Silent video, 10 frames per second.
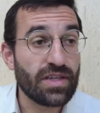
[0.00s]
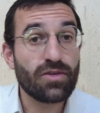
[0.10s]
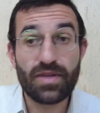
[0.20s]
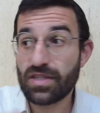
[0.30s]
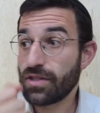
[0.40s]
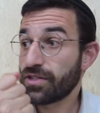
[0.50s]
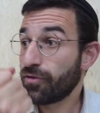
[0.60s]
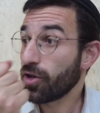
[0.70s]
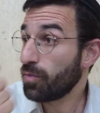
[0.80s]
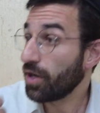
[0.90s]
They're missing this
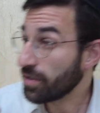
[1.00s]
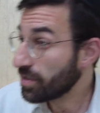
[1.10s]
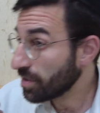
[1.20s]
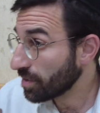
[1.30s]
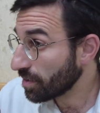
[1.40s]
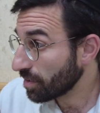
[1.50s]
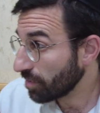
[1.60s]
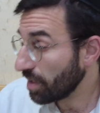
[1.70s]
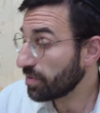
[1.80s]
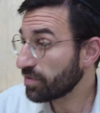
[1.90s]
4th point,
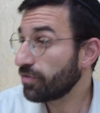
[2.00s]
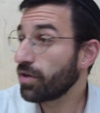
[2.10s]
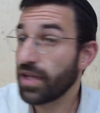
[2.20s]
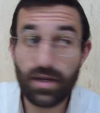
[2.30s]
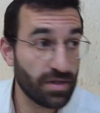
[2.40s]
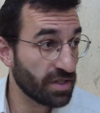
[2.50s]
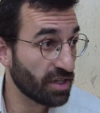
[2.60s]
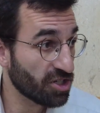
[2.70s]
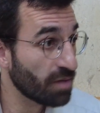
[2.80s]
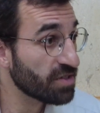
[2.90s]
right? There's 4 letters in
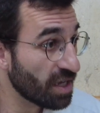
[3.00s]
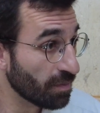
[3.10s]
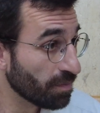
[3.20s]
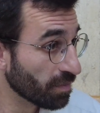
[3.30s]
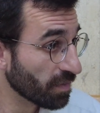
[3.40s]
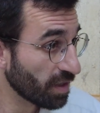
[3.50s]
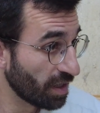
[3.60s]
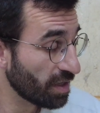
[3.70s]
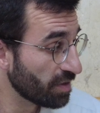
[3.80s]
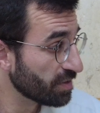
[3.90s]
Hashem's name. Okay,
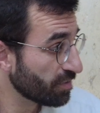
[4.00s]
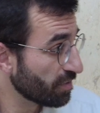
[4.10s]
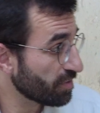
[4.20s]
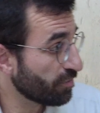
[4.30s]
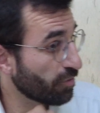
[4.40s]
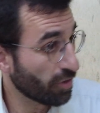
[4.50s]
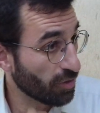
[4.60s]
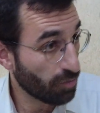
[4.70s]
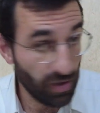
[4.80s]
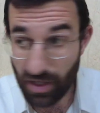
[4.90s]
and this 4th
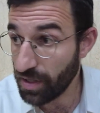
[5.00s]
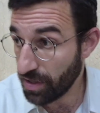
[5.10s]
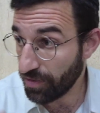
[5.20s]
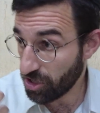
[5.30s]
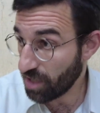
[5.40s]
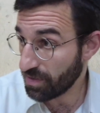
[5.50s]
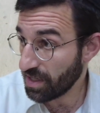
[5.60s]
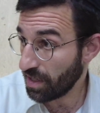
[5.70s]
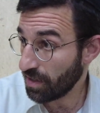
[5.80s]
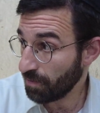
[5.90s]
point of Hashem's
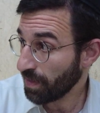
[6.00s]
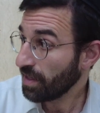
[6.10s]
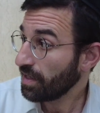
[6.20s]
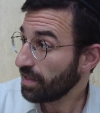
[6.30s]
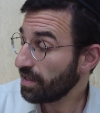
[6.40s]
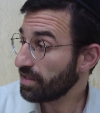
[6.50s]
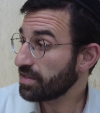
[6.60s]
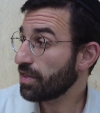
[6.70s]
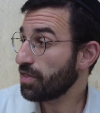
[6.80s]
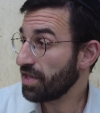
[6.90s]
name is
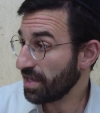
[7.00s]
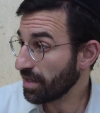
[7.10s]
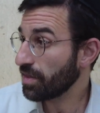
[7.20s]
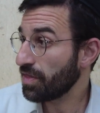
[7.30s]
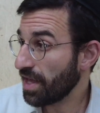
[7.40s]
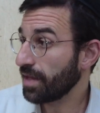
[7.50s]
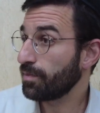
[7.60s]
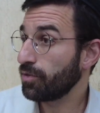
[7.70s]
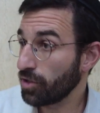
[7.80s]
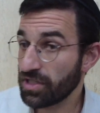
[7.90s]
the thing that
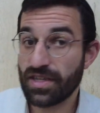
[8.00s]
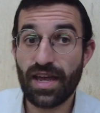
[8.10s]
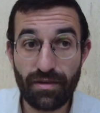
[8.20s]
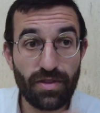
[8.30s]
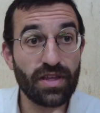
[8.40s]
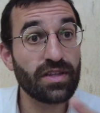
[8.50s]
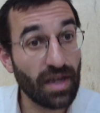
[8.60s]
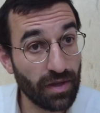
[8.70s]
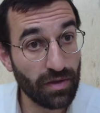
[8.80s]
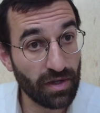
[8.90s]
puts everything
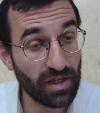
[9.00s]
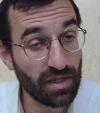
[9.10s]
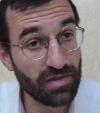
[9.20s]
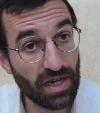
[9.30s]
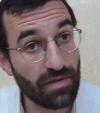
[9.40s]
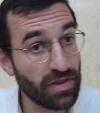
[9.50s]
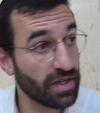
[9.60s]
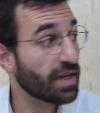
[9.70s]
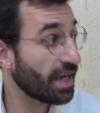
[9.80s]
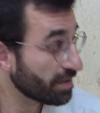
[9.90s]
together. It gives everything
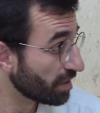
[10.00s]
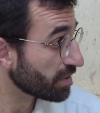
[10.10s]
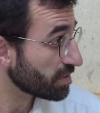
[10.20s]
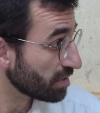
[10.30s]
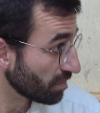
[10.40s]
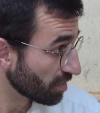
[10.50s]
a context.